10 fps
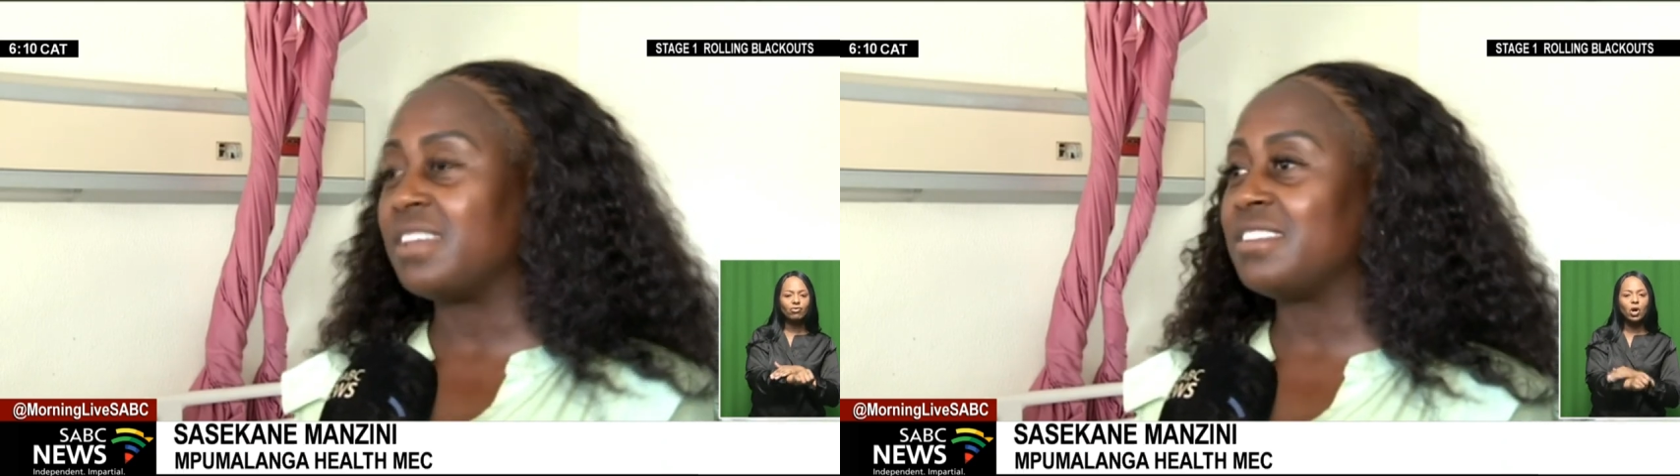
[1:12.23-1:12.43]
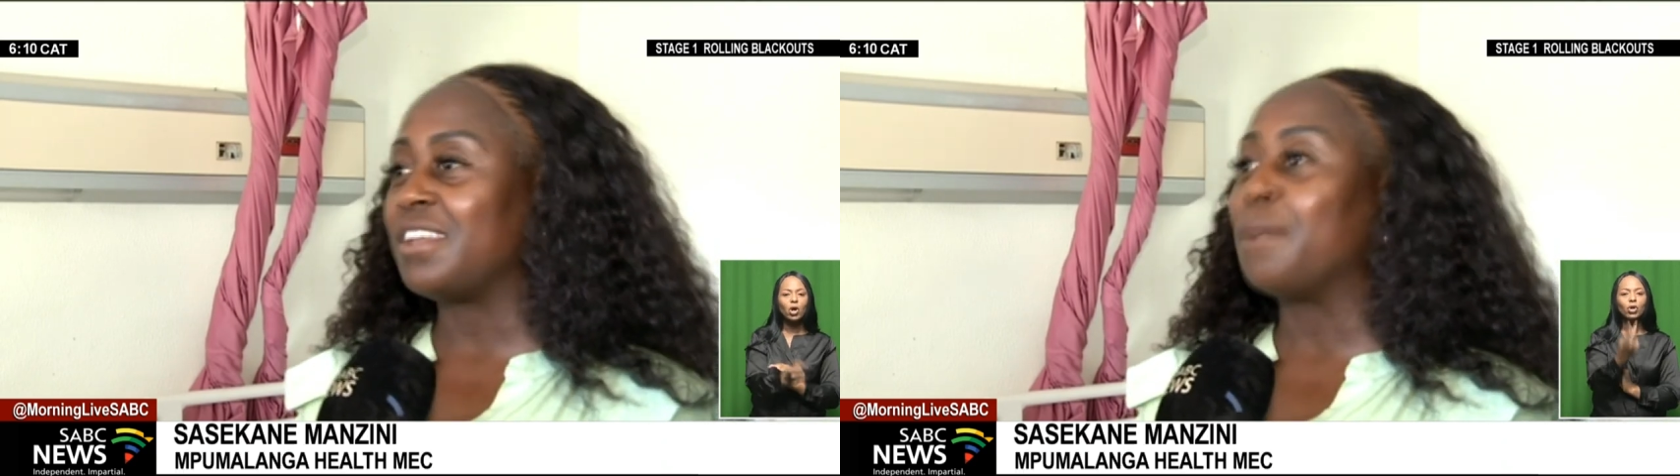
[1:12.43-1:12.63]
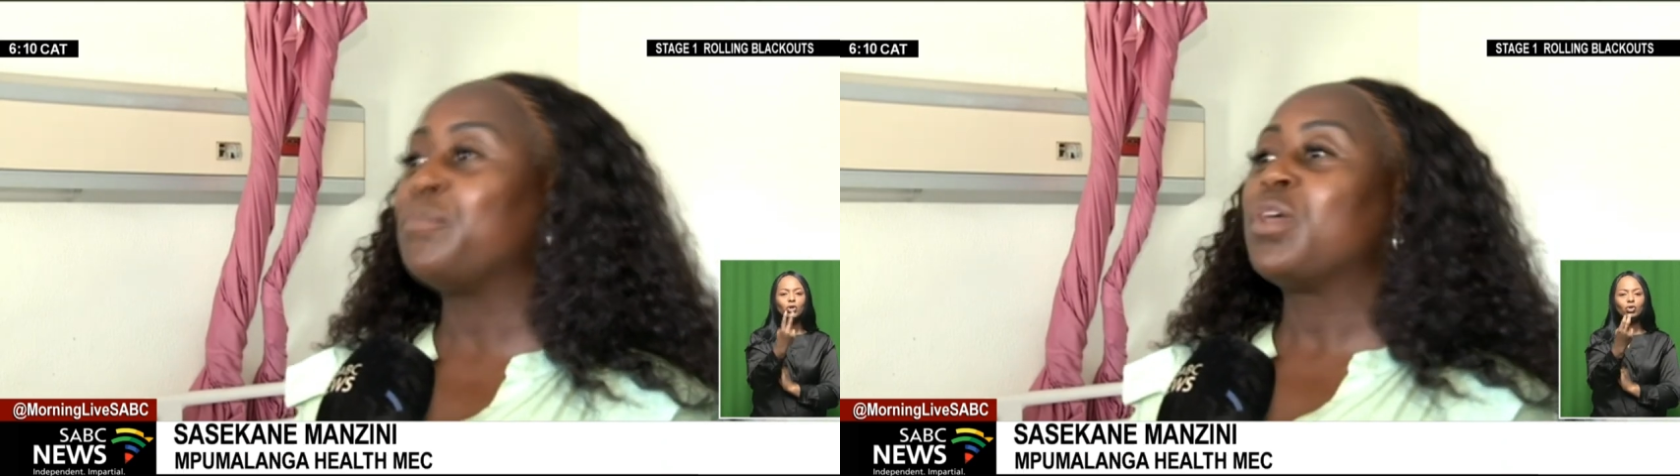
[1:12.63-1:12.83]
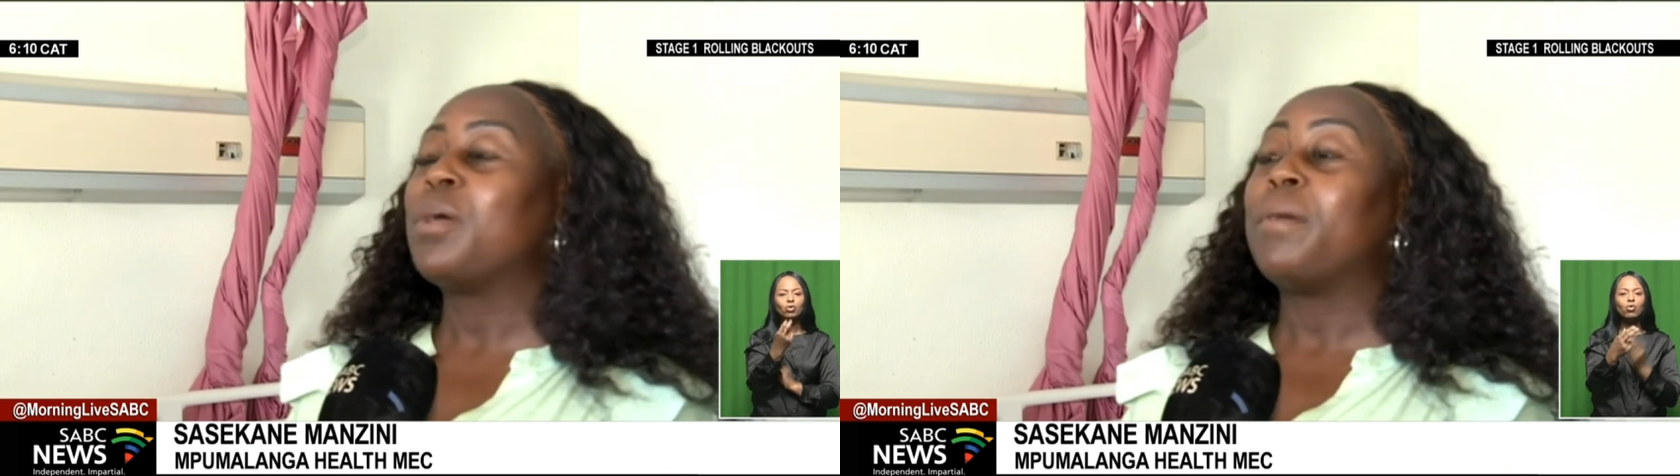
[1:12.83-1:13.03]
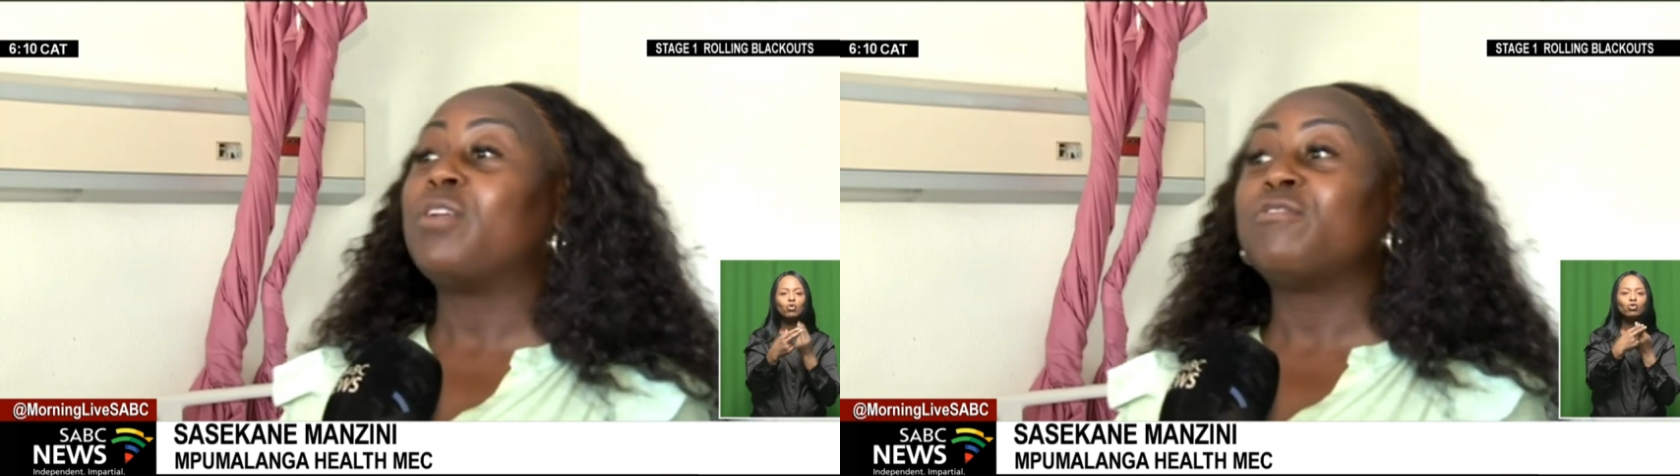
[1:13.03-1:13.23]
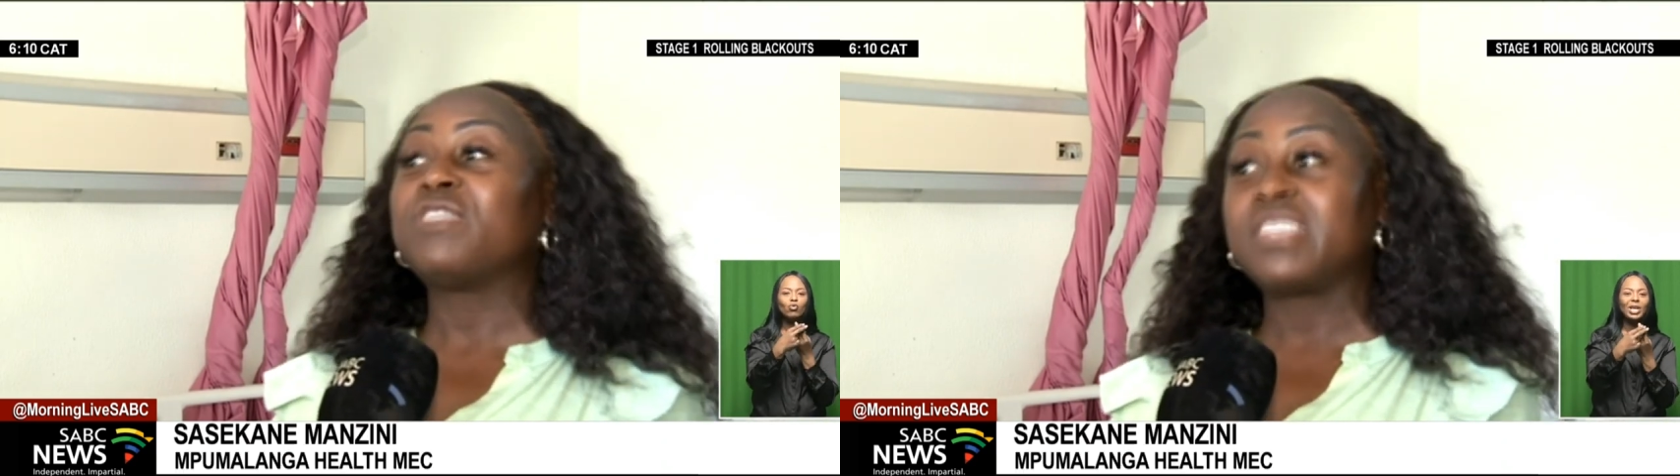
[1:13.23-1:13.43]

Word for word: And, but of